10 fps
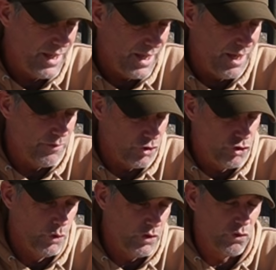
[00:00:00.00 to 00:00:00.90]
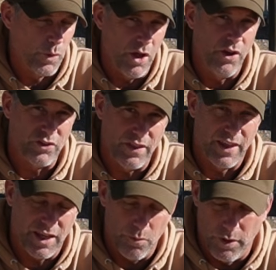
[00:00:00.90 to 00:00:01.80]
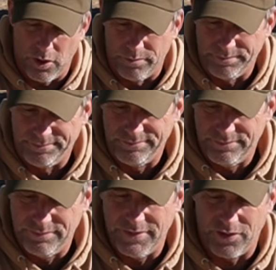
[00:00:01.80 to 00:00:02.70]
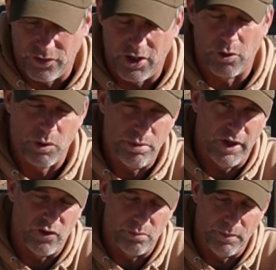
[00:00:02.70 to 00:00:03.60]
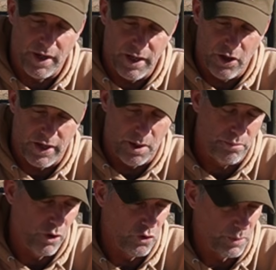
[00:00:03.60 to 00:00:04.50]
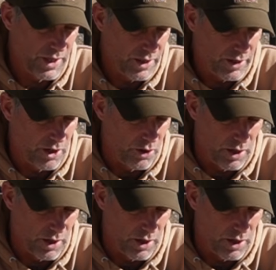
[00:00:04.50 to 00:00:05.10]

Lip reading: If it shoots as well as I think it will, this is gonna replace my Hellcat Pro as my daily carry